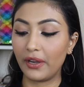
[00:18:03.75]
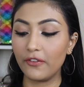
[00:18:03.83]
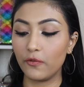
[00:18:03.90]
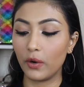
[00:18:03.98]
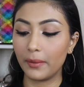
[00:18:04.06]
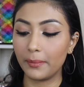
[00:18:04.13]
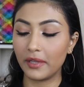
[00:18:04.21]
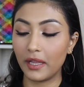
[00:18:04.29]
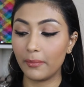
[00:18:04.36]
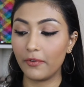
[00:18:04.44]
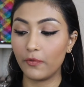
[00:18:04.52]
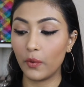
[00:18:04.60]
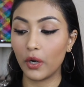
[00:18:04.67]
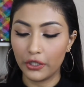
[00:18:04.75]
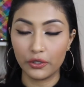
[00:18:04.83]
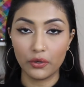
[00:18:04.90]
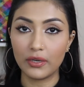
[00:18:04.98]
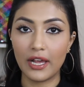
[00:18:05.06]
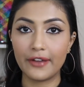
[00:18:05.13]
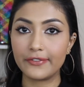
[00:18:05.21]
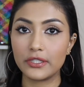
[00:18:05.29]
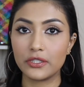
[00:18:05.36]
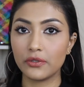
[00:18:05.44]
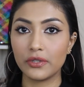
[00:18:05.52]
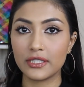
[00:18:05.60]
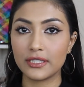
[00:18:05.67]
formula before. You don't have to
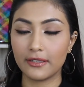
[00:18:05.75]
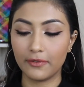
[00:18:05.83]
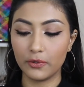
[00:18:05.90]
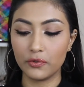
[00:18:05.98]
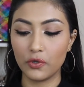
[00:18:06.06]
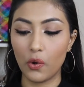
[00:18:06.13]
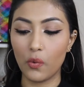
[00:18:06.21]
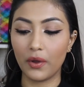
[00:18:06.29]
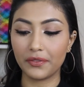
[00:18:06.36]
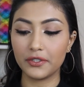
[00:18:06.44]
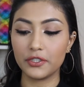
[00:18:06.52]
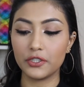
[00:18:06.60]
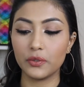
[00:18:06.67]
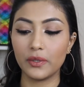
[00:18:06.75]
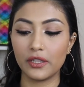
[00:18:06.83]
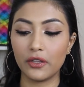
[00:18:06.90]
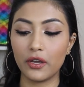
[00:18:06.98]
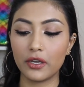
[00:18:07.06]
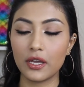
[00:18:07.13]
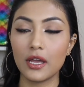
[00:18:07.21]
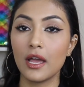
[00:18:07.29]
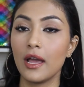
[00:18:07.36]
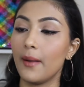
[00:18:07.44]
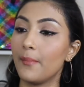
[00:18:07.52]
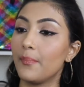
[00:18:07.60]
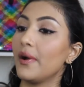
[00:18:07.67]
do this if you don't want the dewy look,
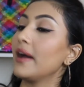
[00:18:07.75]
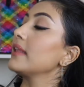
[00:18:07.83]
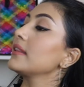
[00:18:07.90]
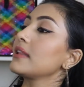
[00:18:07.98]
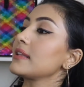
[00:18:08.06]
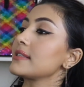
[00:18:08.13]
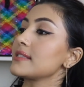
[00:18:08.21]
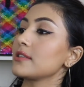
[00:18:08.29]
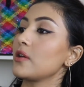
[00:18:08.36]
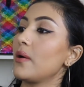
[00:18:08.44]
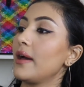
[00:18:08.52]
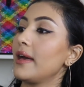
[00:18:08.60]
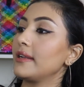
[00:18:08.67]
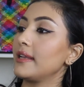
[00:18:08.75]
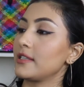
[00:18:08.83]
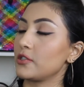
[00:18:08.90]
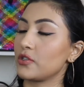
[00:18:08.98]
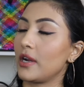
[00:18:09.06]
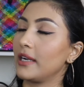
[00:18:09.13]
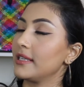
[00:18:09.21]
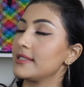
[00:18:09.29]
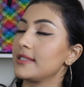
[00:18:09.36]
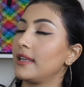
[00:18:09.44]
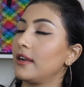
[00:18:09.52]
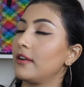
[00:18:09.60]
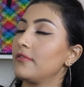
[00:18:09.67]
but let's go ahead and try to
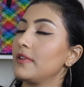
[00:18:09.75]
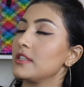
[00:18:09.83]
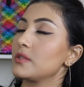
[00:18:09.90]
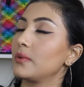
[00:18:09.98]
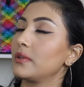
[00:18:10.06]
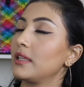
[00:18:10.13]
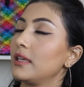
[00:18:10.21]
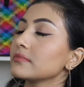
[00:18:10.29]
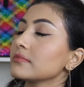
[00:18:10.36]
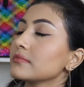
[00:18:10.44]
set our face with it.